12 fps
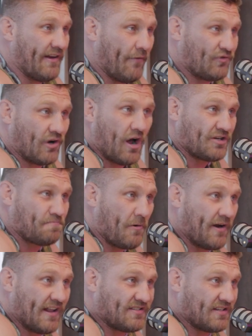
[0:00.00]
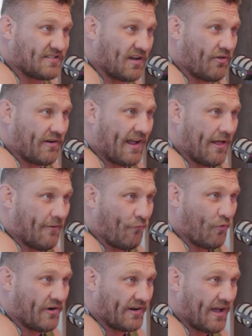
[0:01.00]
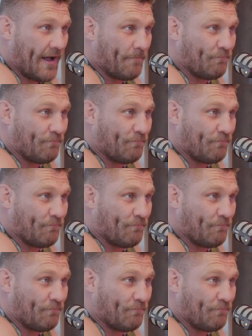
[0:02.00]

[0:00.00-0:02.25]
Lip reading: enough, Josh Barnett's a Southern California guy.